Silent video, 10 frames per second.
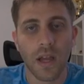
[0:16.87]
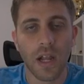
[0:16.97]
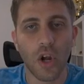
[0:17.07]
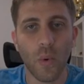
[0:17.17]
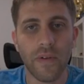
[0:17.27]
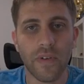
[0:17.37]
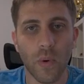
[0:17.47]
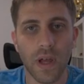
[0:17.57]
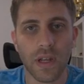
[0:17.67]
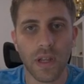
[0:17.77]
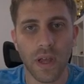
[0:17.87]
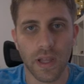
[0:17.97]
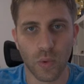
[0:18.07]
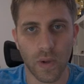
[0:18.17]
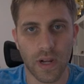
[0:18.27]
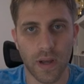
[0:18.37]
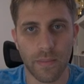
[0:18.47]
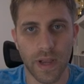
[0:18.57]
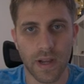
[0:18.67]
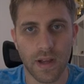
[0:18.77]
Hello everyone and welcome
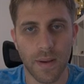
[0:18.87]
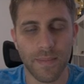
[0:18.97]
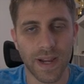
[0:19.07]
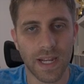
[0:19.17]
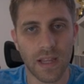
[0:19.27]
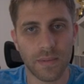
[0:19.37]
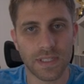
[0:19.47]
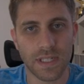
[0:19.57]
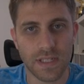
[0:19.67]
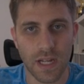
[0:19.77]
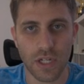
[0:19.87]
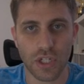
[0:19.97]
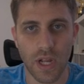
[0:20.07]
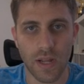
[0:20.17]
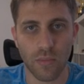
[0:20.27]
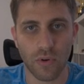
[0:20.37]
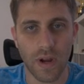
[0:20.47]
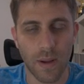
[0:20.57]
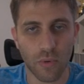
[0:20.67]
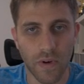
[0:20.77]
back. My name is Nitzan Steinberg,
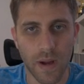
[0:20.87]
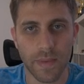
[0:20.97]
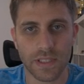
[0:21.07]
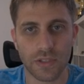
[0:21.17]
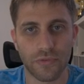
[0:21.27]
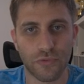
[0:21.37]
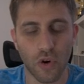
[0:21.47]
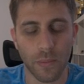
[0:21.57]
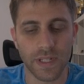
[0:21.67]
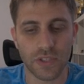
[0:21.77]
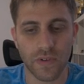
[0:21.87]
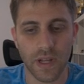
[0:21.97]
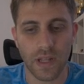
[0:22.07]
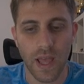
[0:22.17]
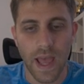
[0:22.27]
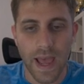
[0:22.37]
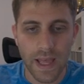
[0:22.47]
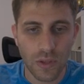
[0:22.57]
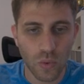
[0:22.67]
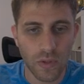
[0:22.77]
I'm Grandmaster from Israel,
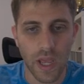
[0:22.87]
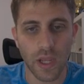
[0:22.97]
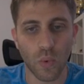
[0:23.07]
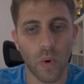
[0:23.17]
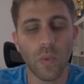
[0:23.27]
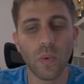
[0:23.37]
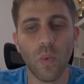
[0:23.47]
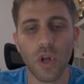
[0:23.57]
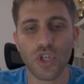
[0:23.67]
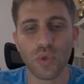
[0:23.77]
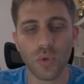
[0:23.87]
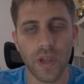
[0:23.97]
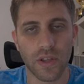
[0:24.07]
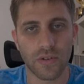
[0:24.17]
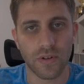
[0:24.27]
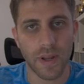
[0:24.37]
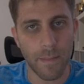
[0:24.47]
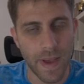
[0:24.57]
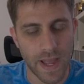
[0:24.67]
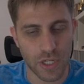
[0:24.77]
and today we will watch together the
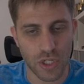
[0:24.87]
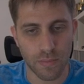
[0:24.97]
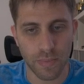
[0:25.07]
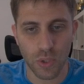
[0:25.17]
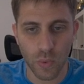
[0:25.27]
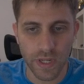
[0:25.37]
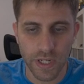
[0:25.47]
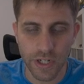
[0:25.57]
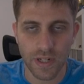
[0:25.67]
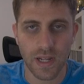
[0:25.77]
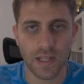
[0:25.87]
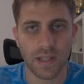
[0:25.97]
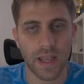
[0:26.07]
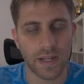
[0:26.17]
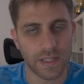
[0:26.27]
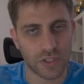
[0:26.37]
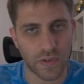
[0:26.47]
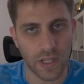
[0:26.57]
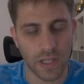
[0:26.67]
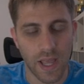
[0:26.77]
match between Ireland and
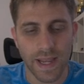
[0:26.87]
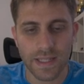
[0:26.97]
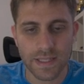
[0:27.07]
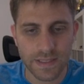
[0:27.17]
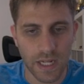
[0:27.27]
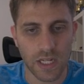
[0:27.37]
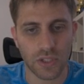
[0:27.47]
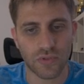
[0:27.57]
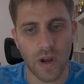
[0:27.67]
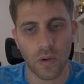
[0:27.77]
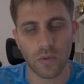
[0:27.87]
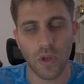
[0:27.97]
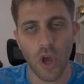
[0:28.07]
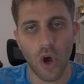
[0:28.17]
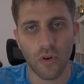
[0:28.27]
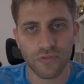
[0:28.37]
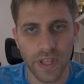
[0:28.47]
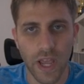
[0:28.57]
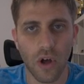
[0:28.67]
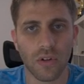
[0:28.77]
Israel in the second round of
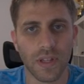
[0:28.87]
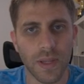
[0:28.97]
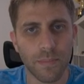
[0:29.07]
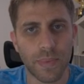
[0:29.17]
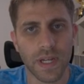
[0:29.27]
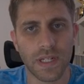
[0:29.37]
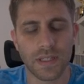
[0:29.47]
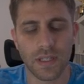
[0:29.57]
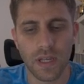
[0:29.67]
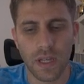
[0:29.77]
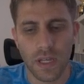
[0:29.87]
the Olympiad.